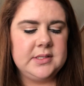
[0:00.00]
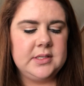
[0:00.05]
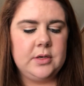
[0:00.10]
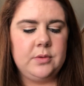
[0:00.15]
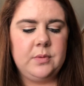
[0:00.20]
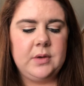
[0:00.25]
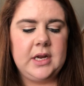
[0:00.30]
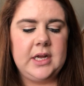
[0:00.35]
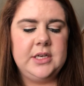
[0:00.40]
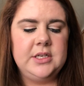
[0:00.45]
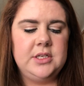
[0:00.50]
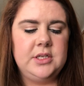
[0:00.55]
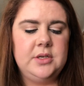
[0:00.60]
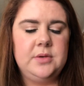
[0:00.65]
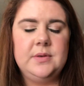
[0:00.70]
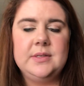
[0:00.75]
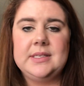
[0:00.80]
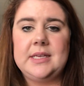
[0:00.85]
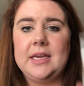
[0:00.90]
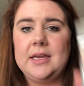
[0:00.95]
So what I
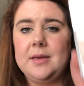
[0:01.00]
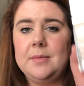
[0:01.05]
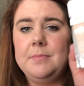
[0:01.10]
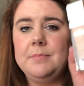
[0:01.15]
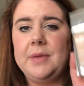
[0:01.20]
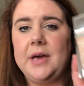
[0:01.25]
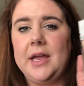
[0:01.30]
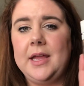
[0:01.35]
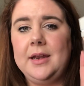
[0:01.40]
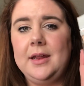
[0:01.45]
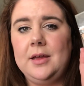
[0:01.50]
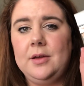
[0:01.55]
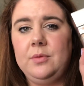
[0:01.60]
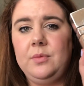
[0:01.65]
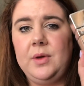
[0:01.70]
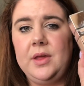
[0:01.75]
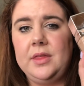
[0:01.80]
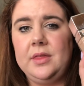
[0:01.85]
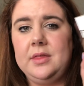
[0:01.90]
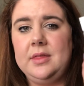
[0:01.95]
do is I combine
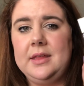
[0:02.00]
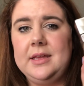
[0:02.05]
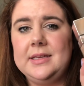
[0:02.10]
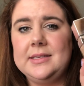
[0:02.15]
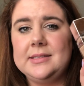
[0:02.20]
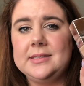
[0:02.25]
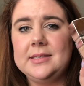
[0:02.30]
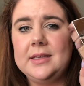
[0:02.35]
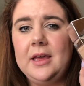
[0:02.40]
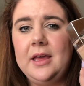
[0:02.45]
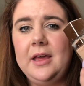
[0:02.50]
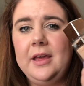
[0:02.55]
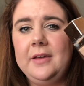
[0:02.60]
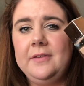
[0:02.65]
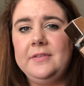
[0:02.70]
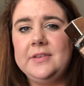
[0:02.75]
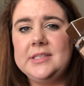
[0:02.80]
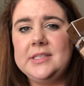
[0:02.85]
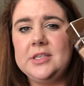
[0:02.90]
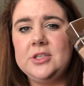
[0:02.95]
it with this
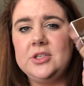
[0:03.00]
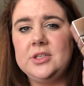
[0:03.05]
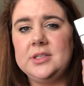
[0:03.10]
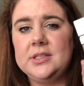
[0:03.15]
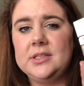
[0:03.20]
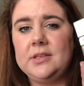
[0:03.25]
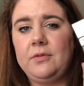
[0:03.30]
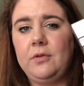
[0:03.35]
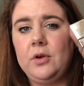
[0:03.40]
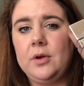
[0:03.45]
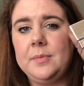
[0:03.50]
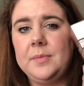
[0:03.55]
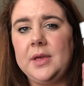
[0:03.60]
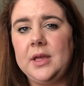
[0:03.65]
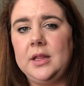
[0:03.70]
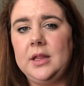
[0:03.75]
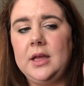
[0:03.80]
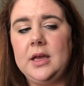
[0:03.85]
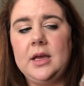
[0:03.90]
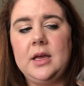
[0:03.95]
Physicians
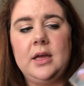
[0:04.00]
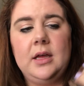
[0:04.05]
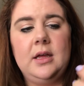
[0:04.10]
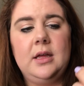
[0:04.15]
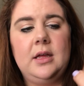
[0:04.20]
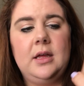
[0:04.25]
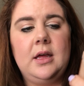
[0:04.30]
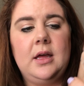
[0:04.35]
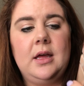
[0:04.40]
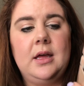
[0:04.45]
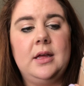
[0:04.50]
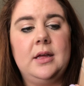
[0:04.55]
Formula.